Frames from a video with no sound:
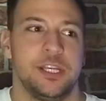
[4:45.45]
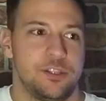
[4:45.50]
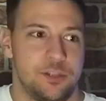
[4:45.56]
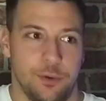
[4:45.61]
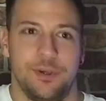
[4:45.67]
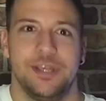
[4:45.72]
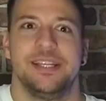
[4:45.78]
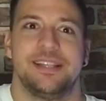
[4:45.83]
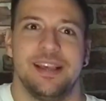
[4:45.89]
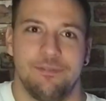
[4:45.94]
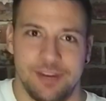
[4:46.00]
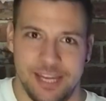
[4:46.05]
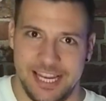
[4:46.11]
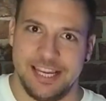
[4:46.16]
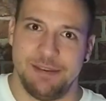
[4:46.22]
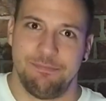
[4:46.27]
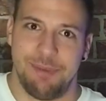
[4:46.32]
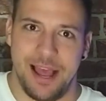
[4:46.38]
so he's having to
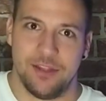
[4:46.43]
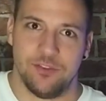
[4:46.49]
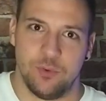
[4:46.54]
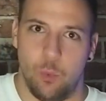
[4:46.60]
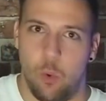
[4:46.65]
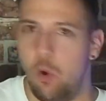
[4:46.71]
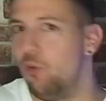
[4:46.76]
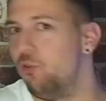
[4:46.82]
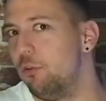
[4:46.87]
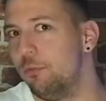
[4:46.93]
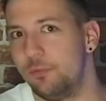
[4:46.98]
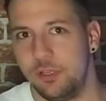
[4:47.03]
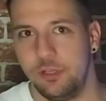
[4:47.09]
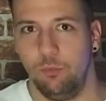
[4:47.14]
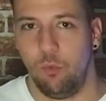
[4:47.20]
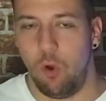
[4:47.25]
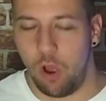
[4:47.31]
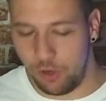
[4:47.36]
heat pans of water up
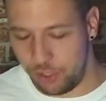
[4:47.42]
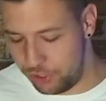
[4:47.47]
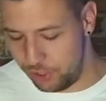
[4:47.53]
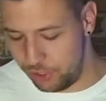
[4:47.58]
to wash